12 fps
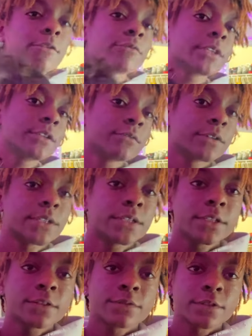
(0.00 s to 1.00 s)
really wanted
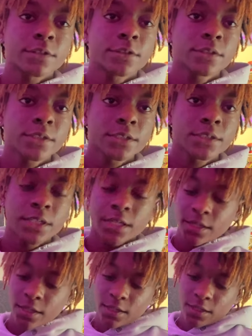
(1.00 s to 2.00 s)
these for the longest.
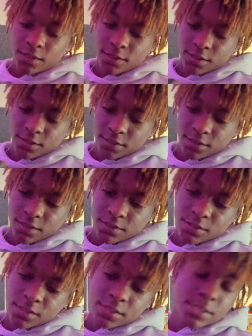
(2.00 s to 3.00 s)
And
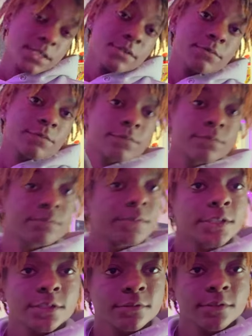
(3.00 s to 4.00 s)
yeah, she
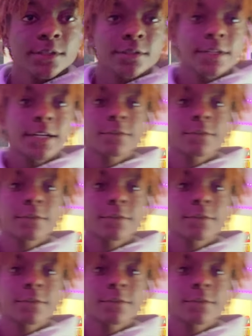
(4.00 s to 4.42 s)
messed around and got